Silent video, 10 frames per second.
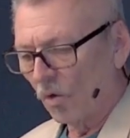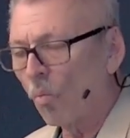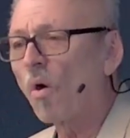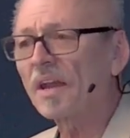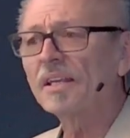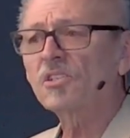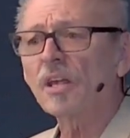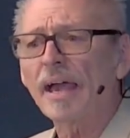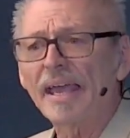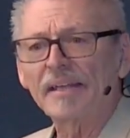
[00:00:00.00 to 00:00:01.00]
What did he
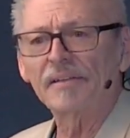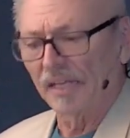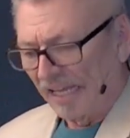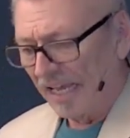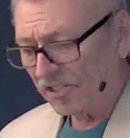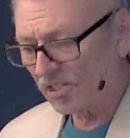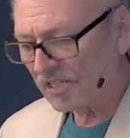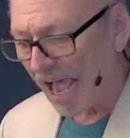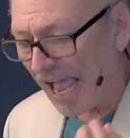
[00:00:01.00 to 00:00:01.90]
say? He says, I